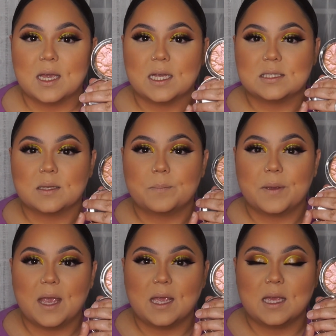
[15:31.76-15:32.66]
It's a
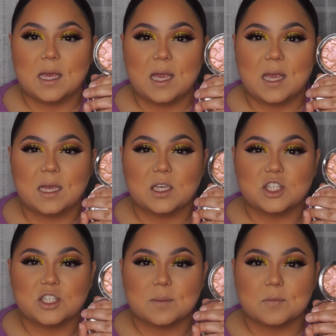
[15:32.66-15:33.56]
pinky,
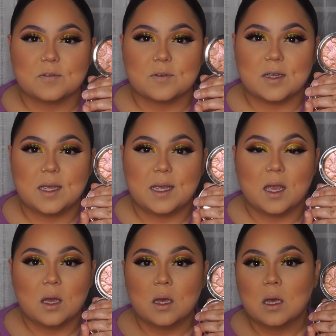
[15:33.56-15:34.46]

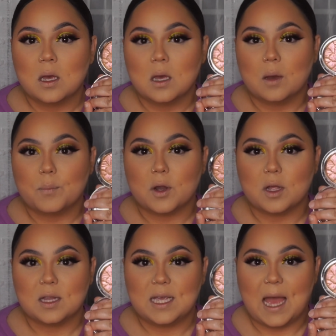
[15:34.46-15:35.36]
shimmery,
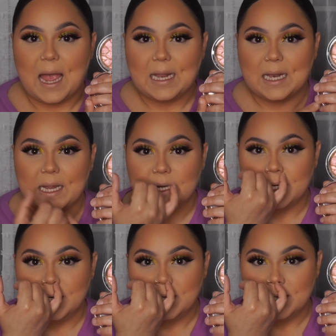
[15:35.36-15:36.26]
pearly
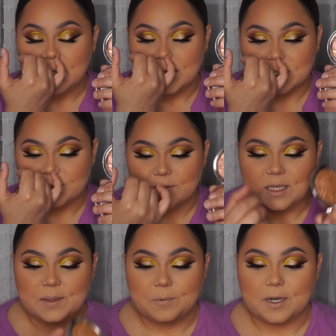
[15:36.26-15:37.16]
highlighter. It's
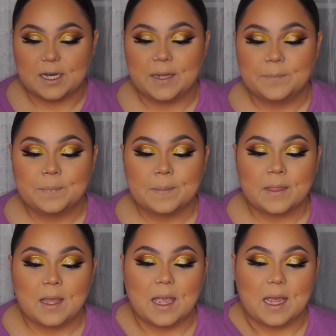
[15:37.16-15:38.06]
really pretty.
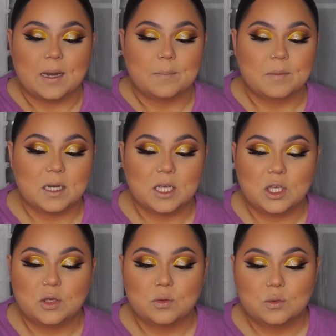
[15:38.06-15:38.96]
And I'm gonna
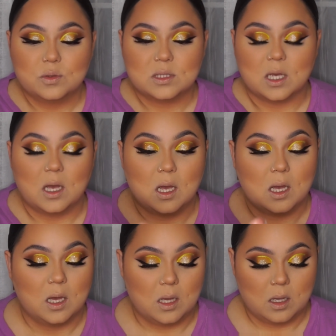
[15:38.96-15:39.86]
use
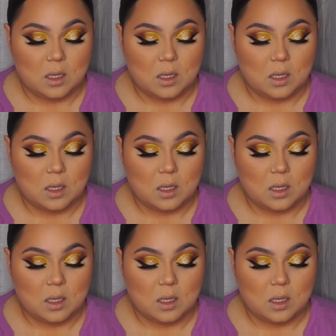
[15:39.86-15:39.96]
a